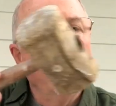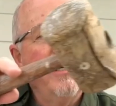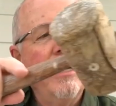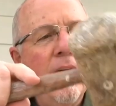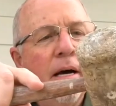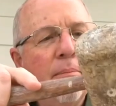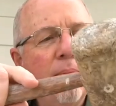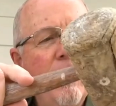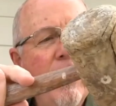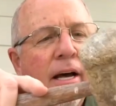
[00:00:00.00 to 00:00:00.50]

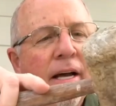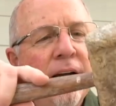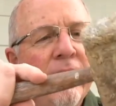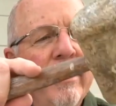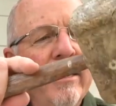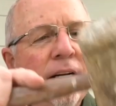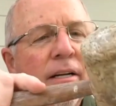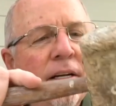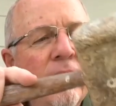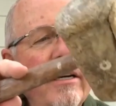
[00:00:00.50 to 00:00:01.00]
Tap that
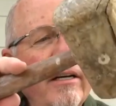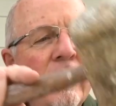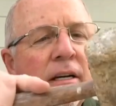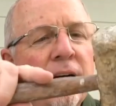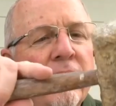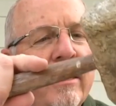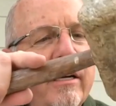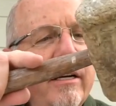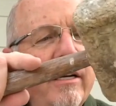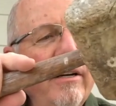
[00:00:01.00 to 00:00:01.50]
in.
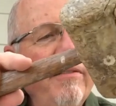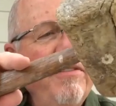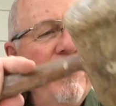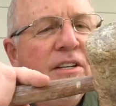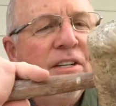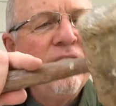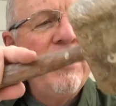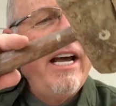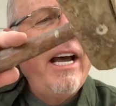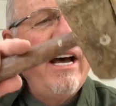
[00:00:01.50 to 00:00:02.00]
If
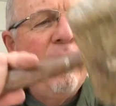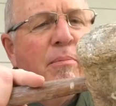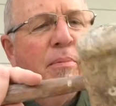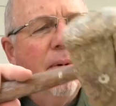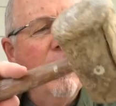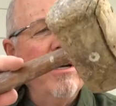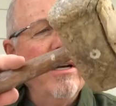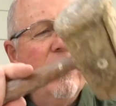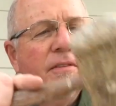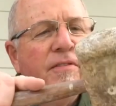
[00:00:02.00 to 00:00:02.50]

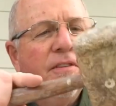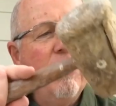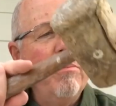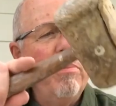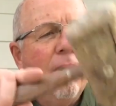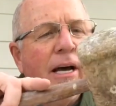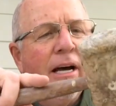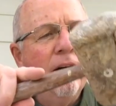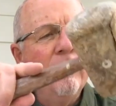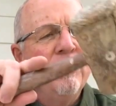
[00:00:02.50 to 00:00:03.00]
you
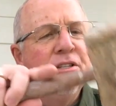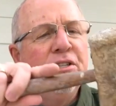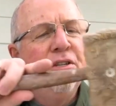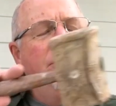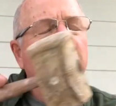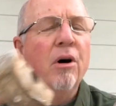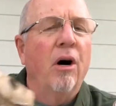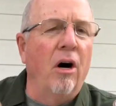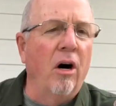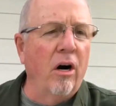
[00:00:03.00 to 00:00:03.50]
pound
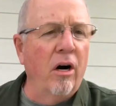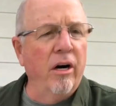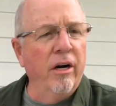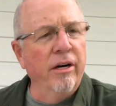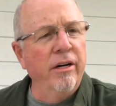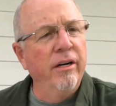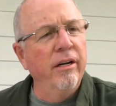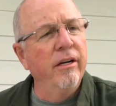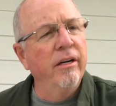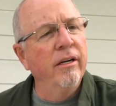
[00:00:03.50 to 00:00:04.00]
too
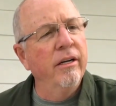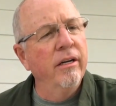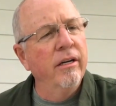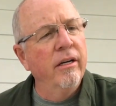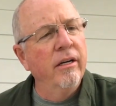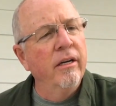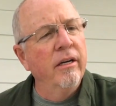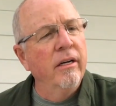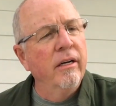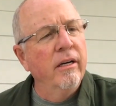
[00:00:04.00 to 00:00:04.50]
hard,
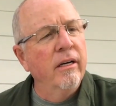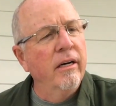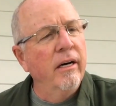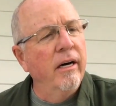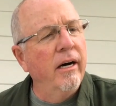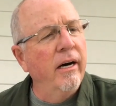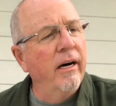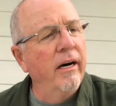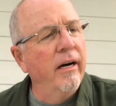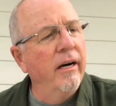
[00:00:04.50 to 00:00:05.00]

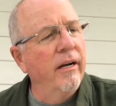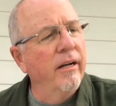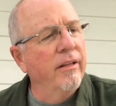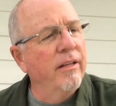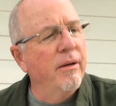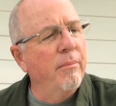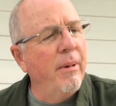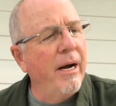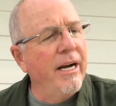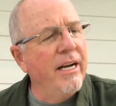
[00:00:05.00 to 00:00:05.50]

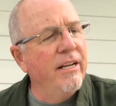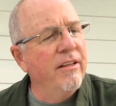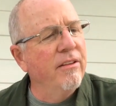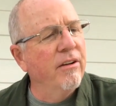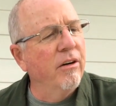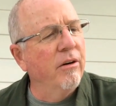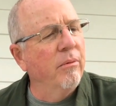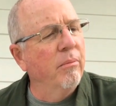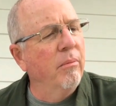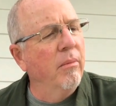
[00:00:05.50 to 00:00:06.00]
they might
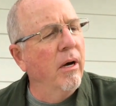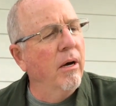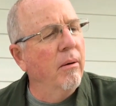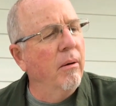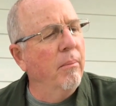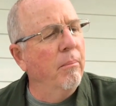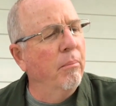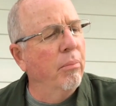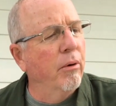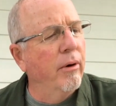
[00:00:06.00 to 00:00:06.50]
either
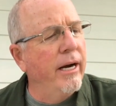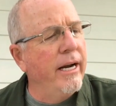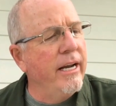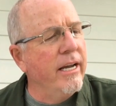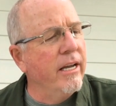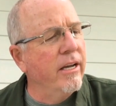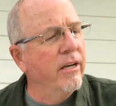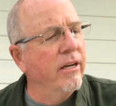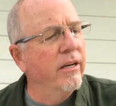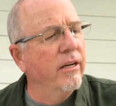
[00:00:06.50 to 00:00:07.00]

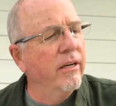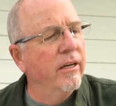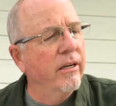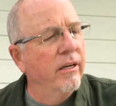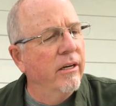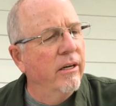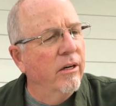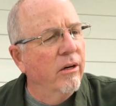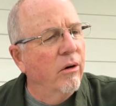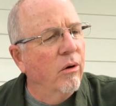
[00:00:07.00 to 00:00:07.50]
break
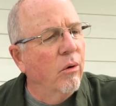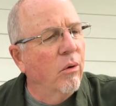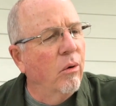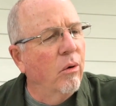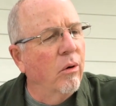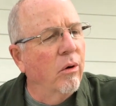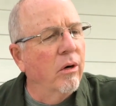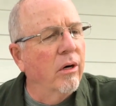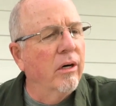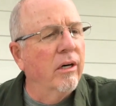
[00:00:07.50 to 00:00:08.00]

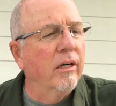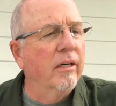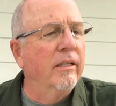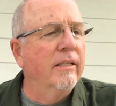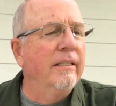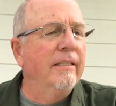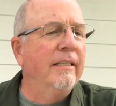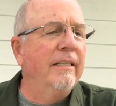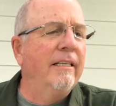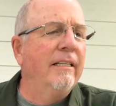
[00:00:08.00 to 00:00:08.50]

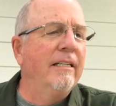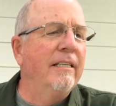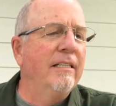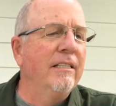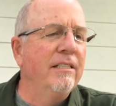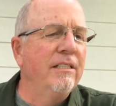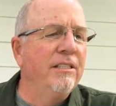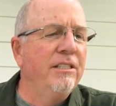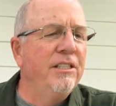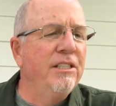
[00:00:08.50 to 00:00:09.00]
or
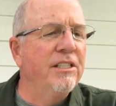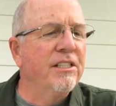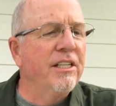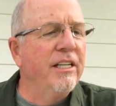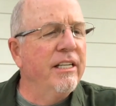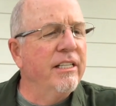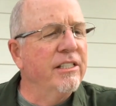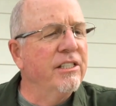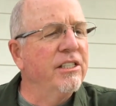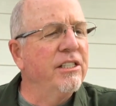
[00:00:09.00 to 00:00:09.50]
just
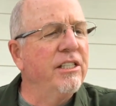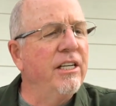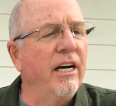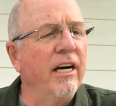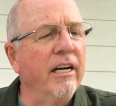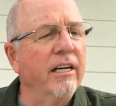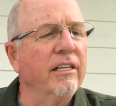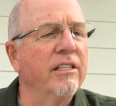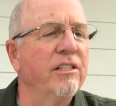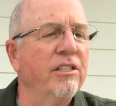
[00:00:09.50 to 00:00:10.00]
get stuck.